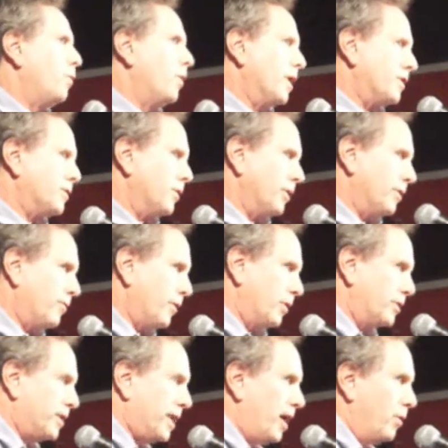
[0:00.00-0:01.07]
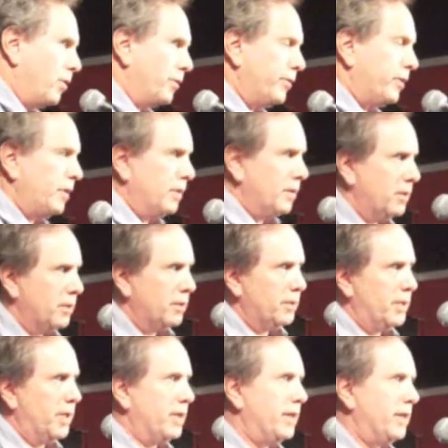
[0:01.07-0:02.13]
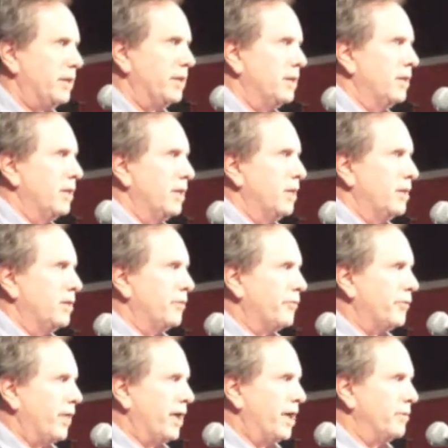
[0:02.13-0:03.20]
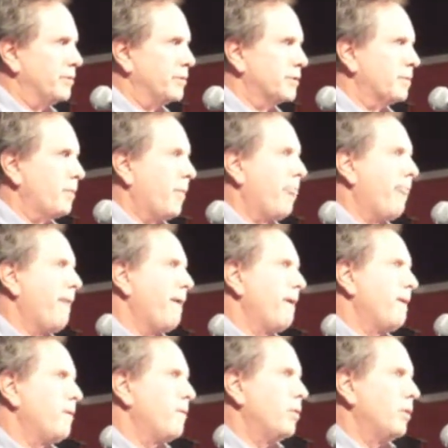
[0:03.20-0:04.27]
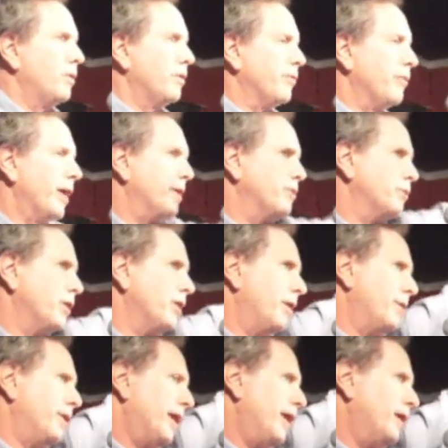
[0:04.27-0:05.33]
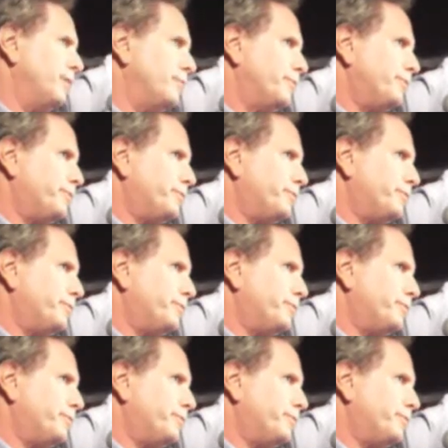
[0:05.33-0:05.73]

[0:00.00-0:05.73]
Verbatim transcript: when I saw the first tower get hit. flames, the flames were coming out,